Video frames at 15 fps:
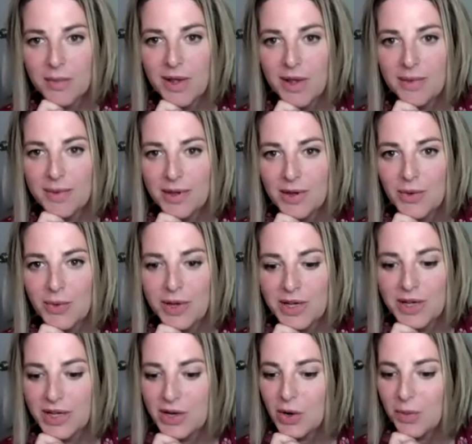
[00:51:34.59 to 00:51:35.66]
Maybe
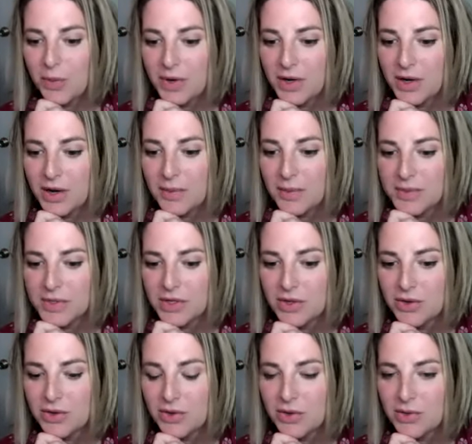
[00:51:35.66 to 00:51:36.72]
we can open it up
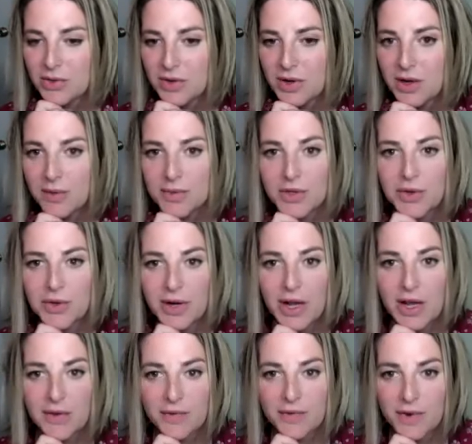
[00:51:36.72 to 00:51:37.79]
to um,
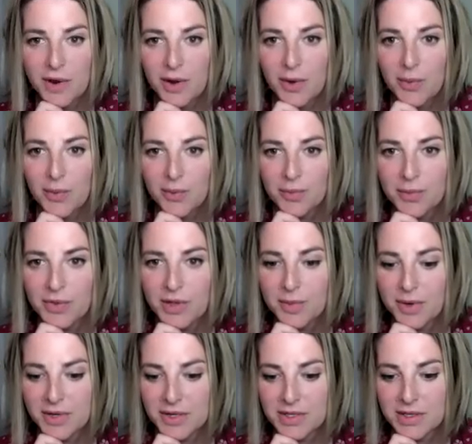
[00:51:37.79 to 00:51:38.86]
Q&A from the
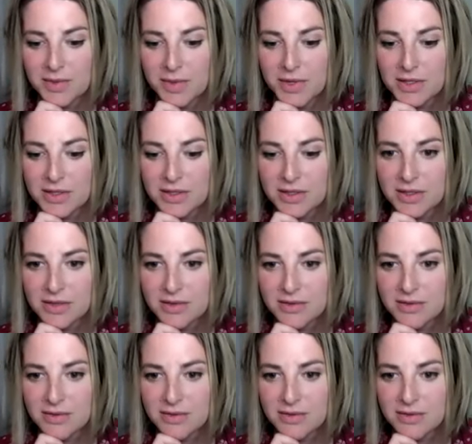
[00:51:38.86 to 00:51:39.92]
participants,
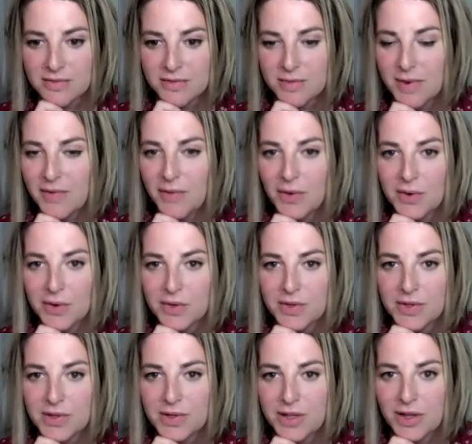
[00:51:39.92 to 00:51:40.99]
mm-hmm. from everyone
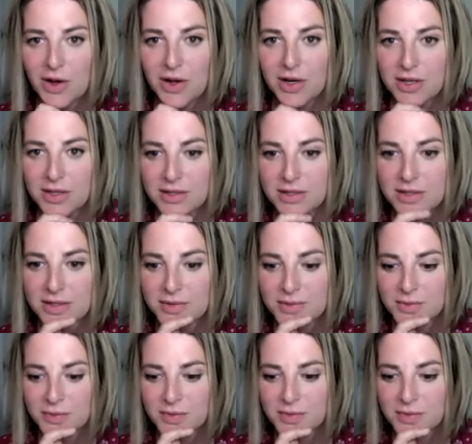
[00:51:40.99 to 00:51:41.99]
who's in the audience.